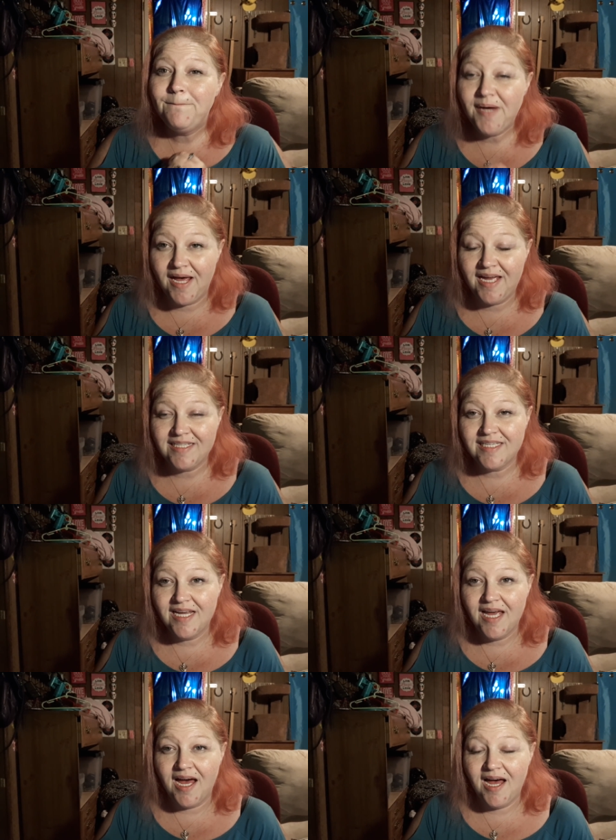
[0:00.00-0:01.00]
but
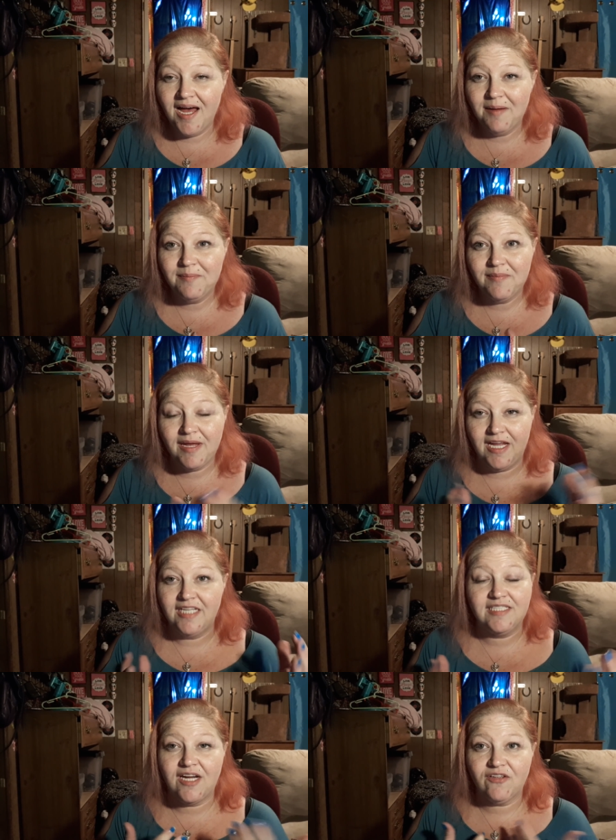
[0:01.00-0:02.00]
um,
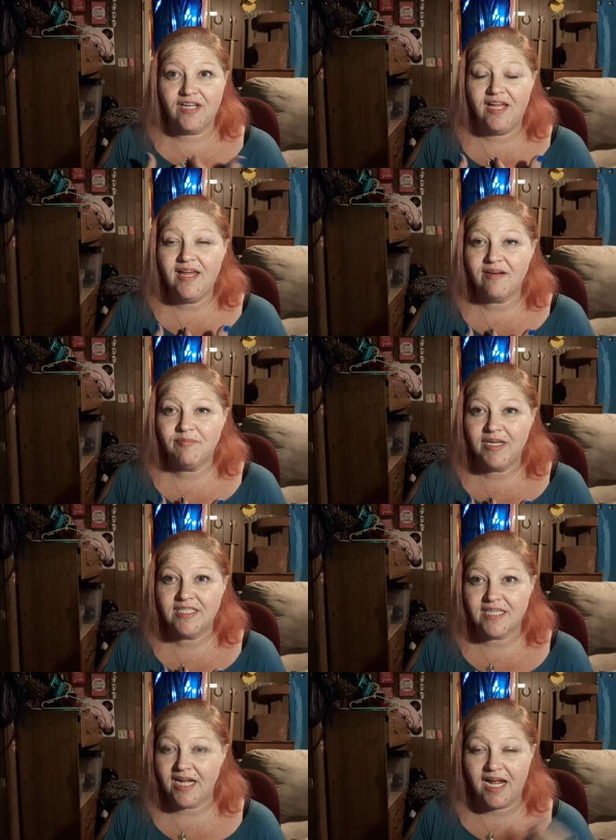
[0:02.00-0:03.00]
it scared the hell out of me
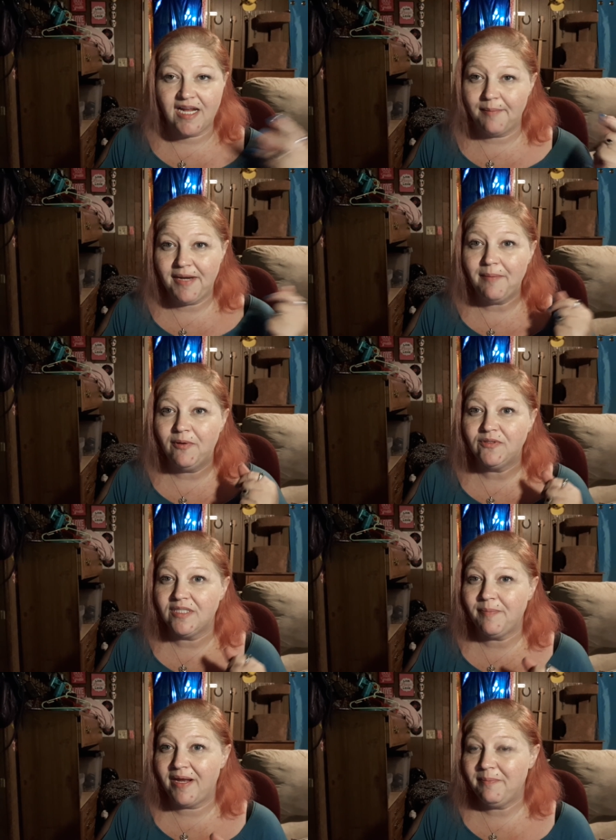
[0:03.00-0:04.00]
because I, I, I, mean, I
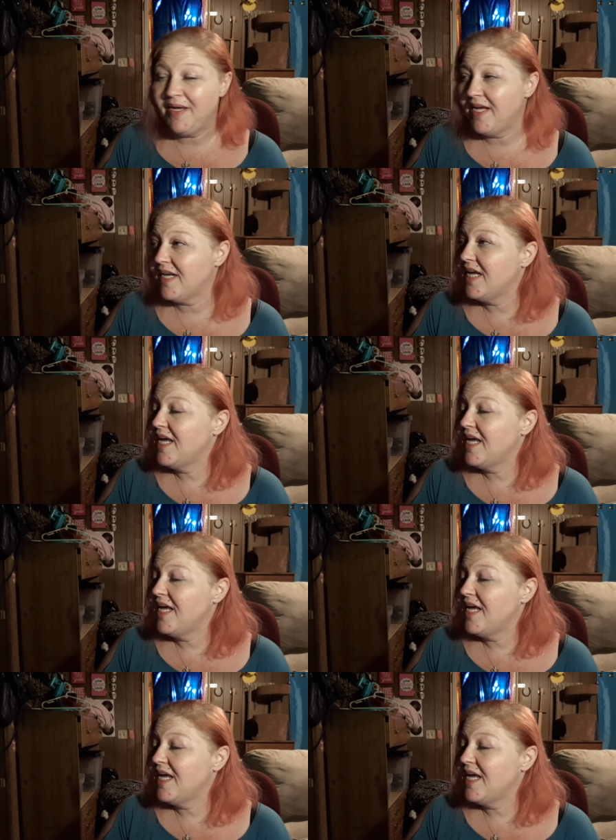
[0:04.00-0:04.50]
bolted up out of bed.